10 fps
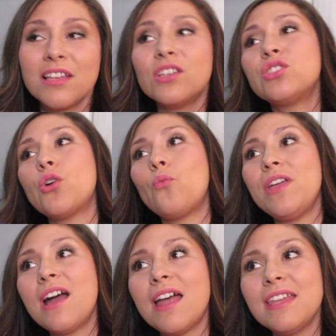So
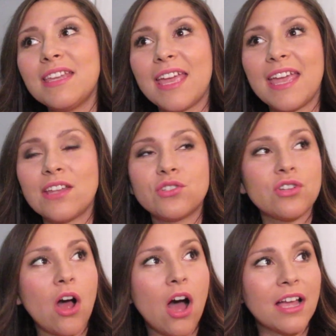we got engaged
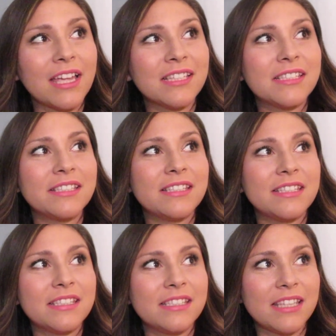
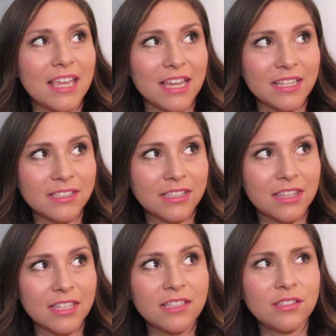August 6th,
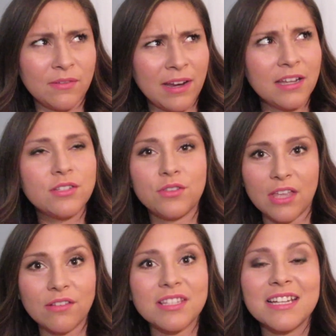right,
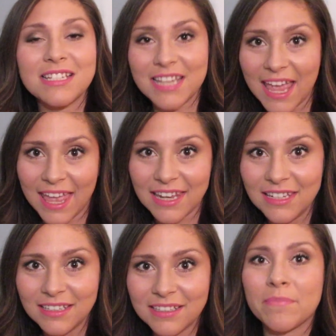2010,